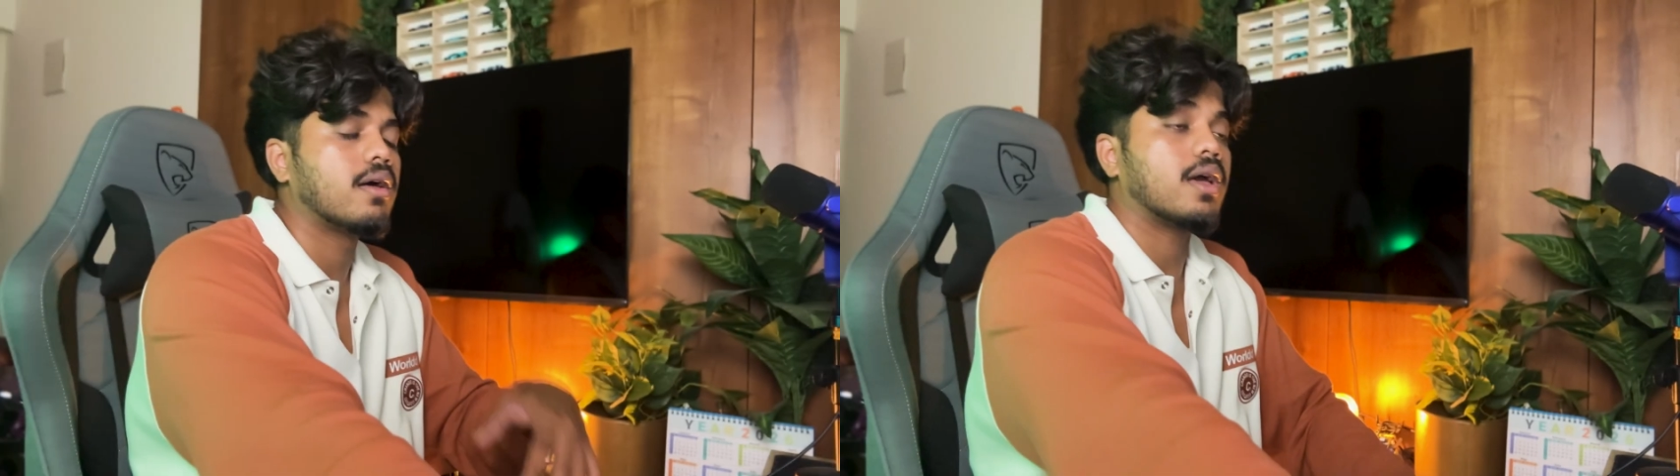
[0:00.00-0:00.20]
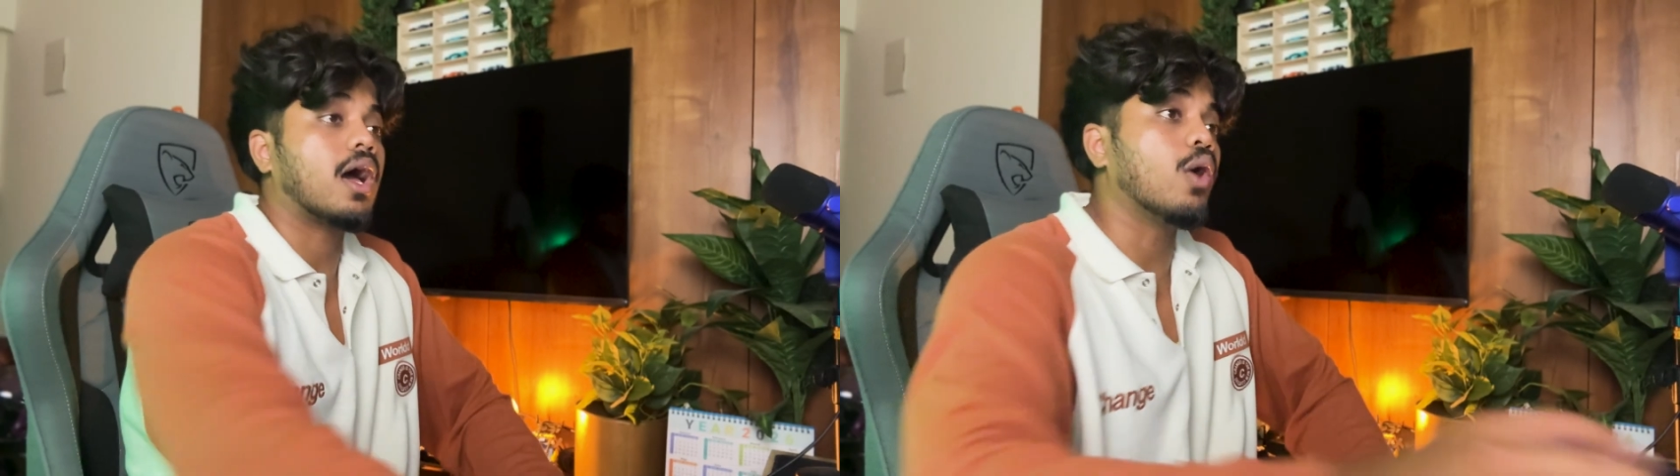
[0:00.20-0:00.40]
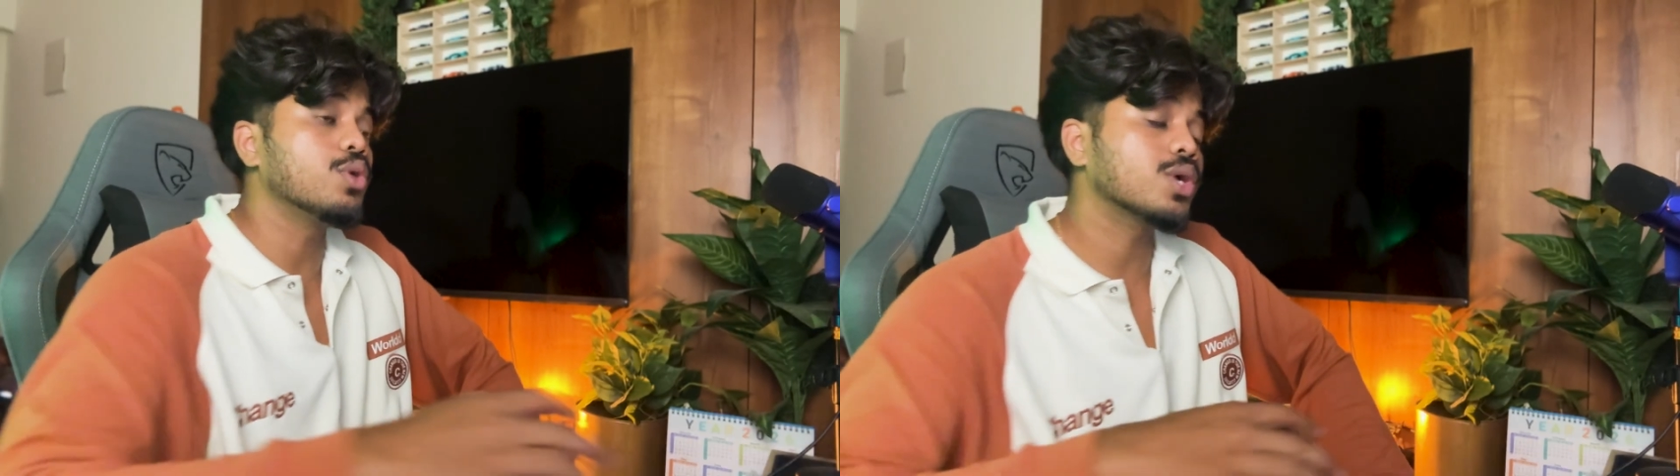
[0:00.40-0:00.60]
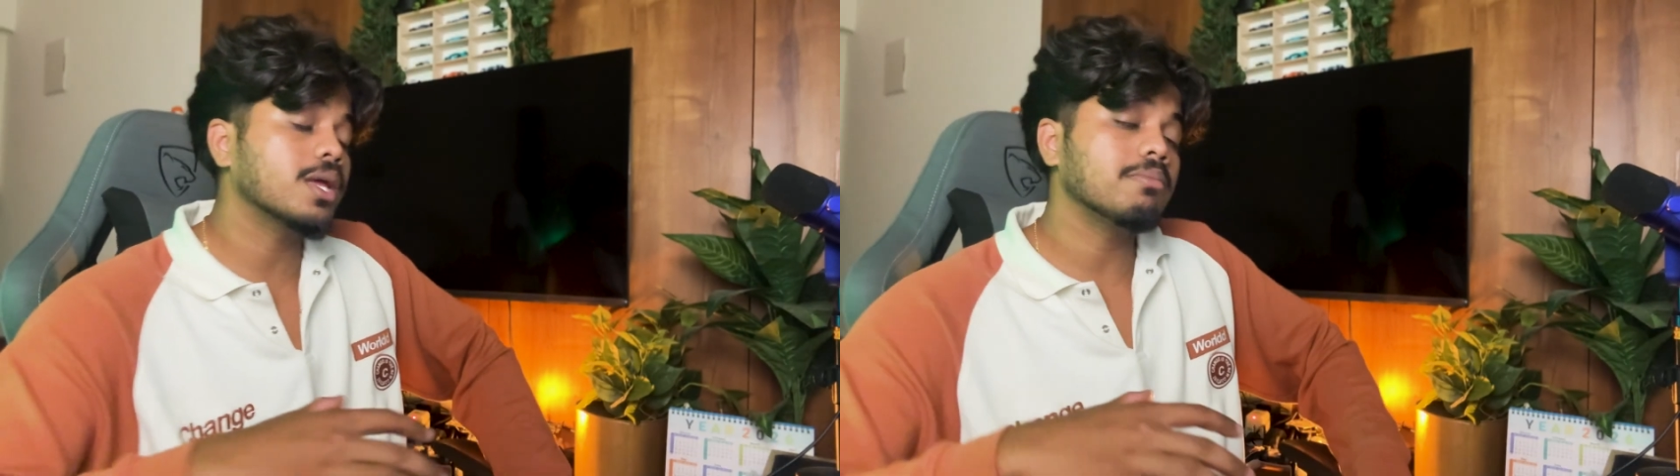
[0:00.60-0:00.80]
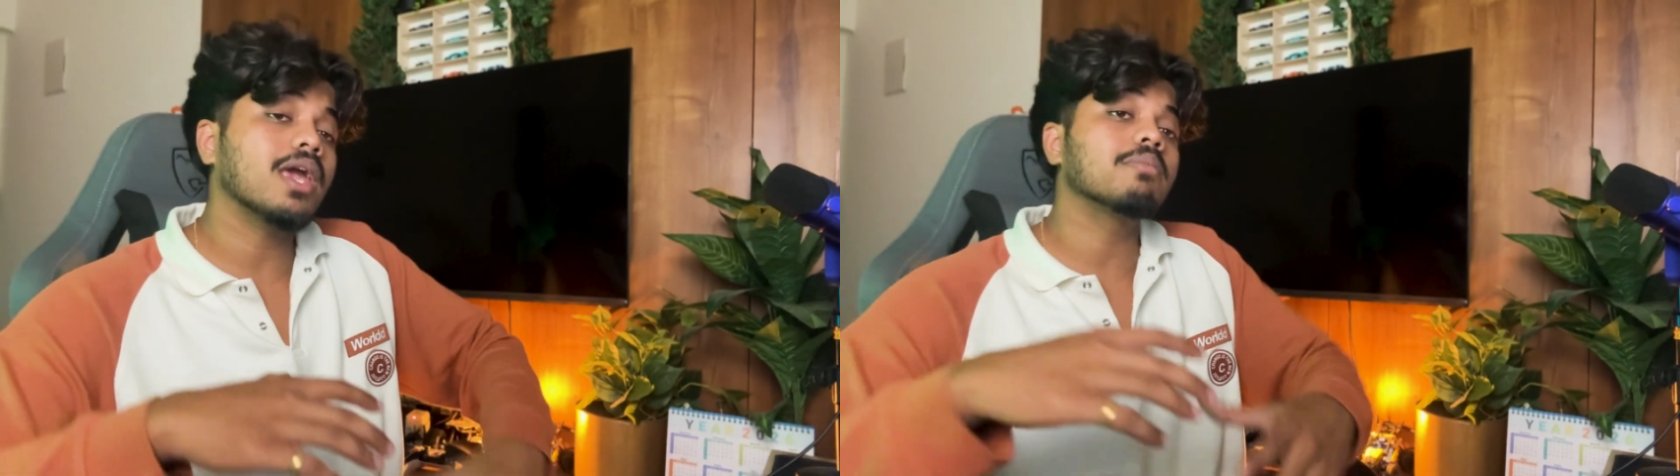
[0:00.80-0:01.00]
How you
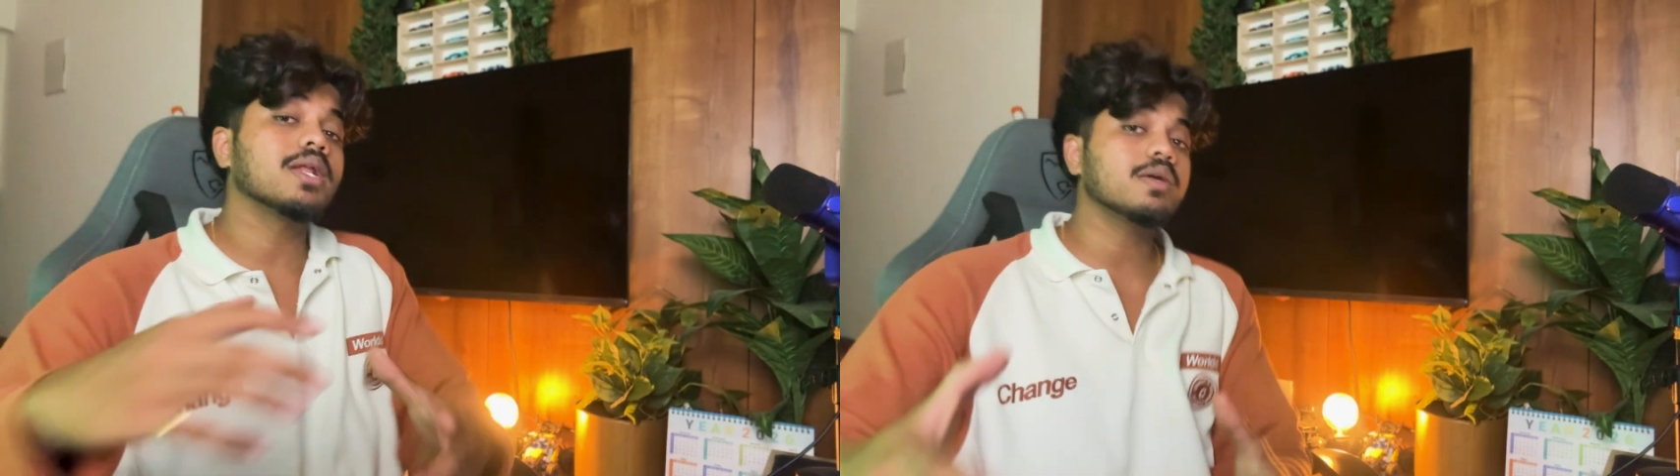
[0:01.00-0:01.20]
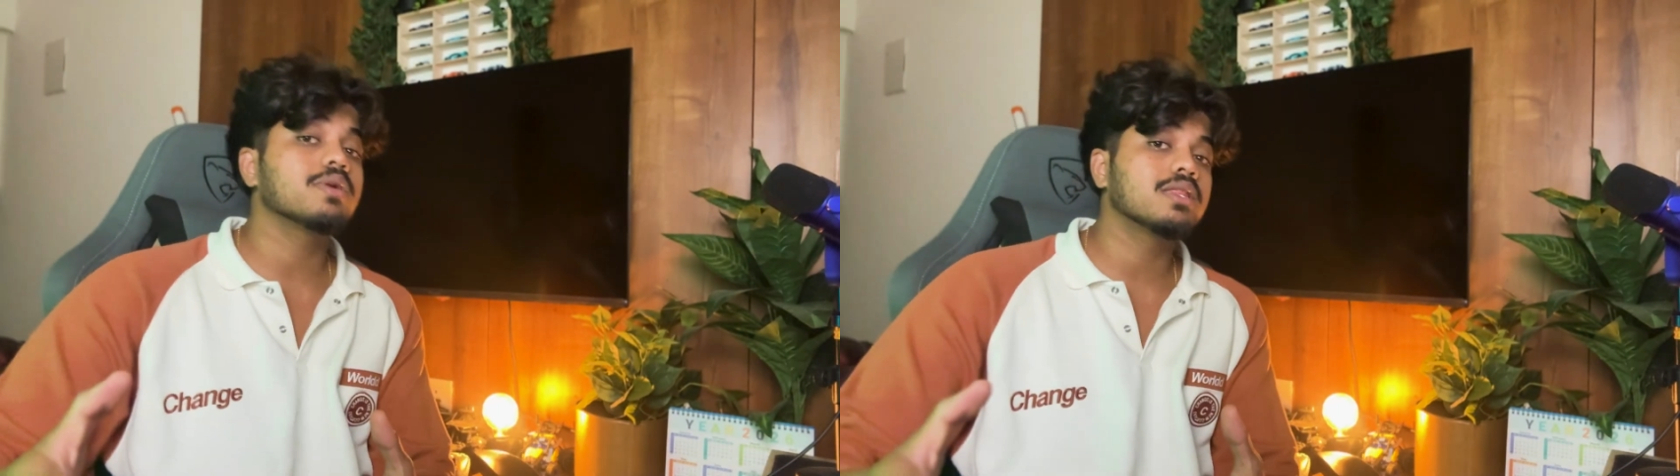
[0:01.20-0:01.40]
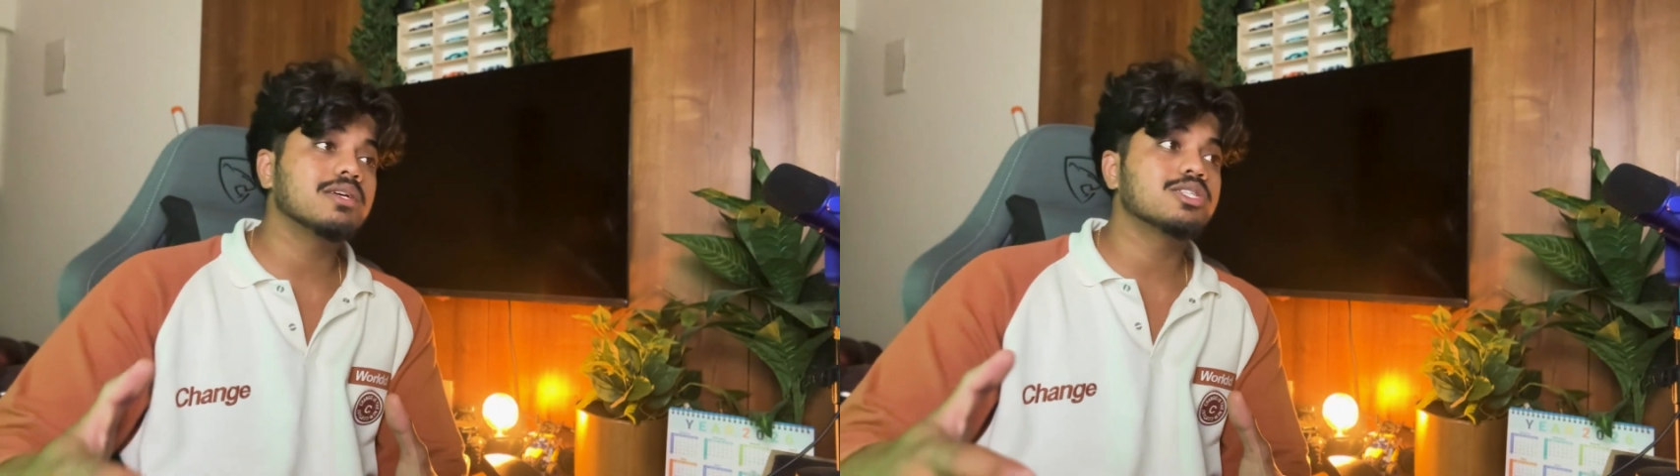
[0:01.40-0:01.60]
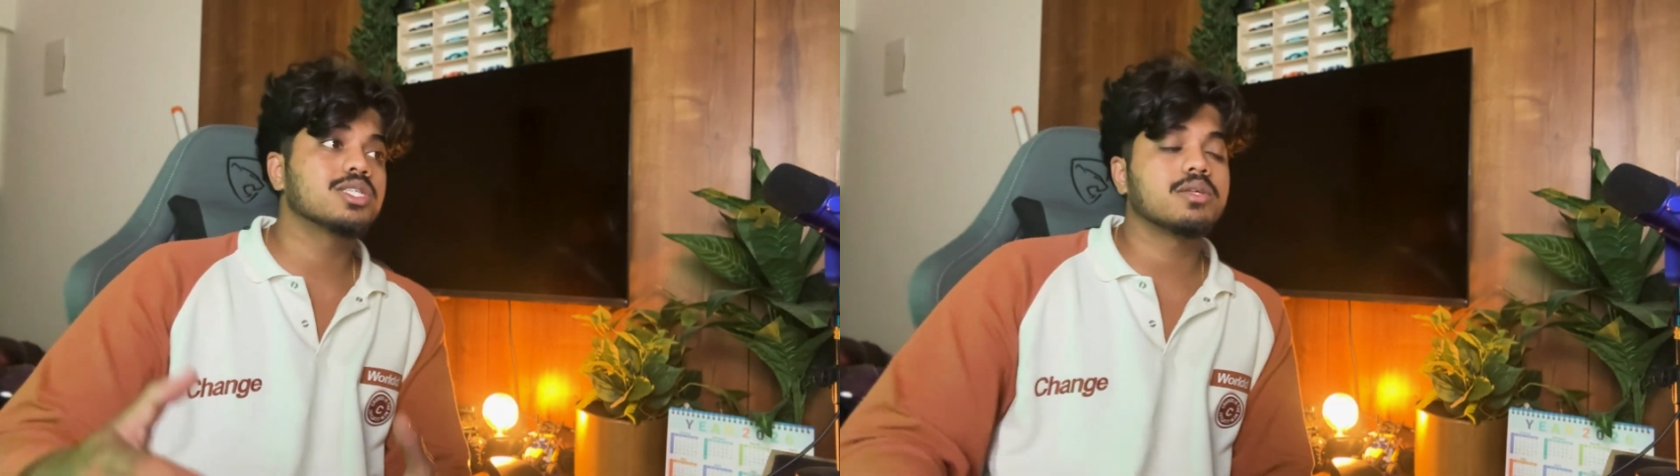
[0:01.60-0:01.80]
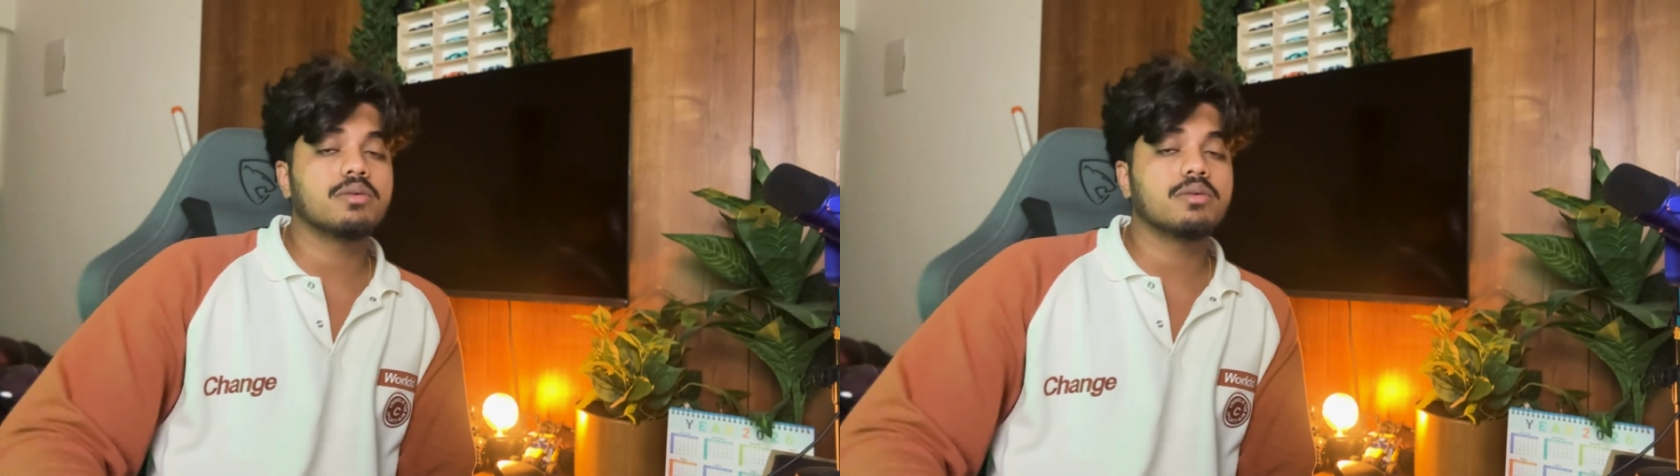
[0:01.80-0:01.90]
can make money with this?